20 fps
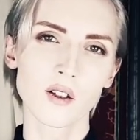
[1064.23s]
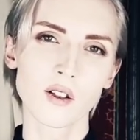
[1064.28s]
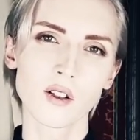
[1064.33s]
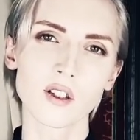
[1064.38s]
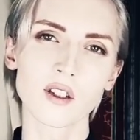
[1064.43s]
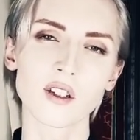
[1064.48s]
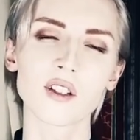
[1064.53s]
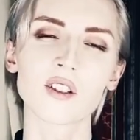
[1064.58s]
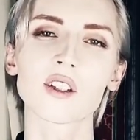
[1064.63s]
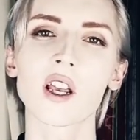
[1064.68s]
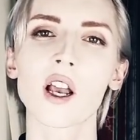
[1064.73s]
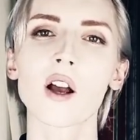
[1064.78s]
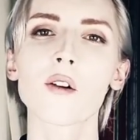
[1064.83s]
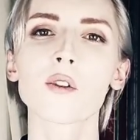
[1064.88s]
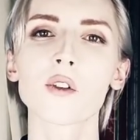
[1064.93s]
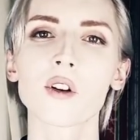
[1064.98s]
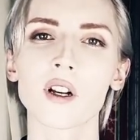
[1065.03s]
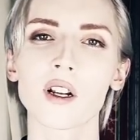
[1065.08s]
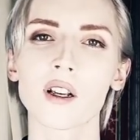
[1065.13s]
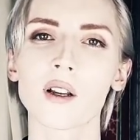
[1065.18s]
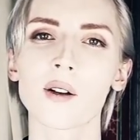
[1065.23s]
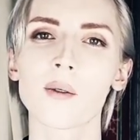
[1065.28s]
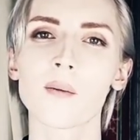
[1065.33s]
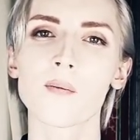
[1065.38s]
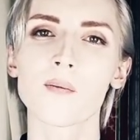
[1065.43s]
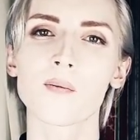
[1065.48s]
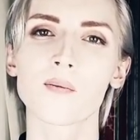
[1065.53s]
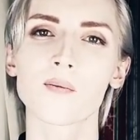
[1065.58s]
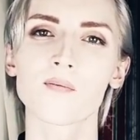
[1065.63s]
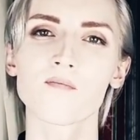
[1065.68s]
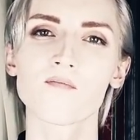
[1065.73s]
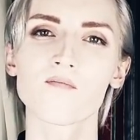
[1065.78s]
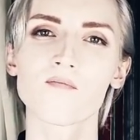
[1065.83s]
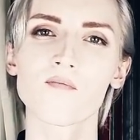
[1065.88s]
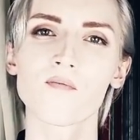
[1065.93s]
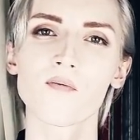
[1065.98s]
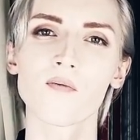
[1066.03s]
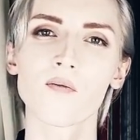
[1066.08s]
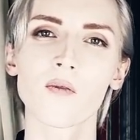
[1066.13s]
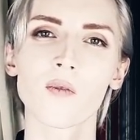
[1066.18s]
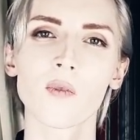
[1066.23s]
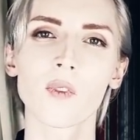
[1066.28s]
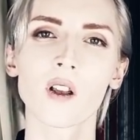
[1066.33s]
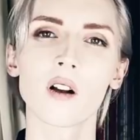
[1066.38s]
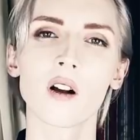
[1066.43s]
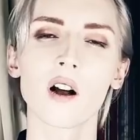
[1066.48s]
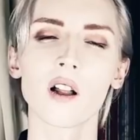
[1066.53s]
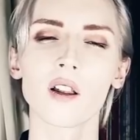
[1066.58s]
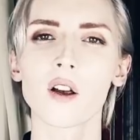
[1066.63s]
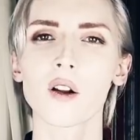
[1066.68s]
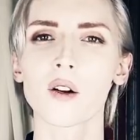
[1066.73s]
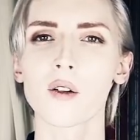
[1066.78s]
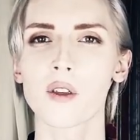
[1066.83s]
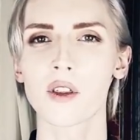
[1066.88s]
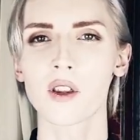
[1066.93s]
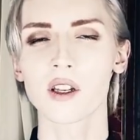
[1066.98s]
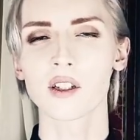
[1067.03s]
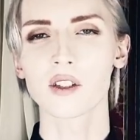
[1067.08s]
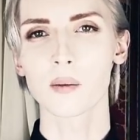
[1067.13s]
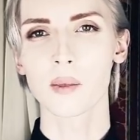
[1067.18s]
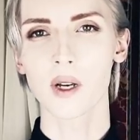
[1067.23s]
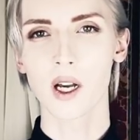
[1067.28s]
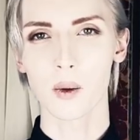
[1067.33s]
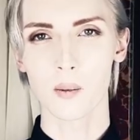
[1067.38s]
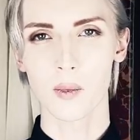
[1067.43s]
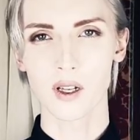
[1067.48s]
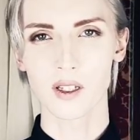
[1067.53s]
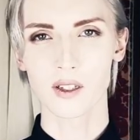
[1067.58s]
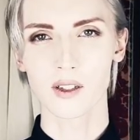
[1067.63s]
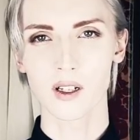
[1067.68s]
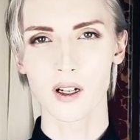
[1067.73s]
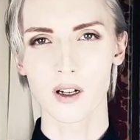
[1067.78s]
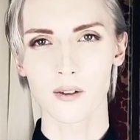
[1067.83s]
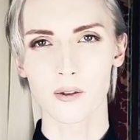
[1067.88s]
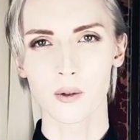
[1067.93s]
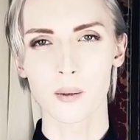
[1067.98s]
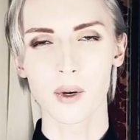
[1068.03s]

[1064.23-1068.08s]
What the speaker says: discovering a lot of things about myself,